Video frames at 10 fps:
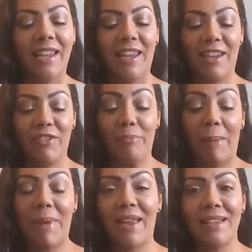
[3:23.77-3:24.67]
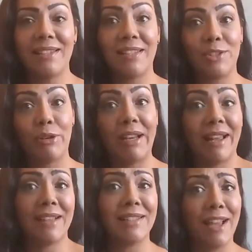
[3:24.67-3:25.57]
If my bag is as great
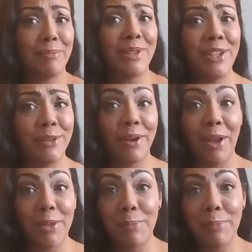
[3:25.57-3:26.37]
as I've been hearing other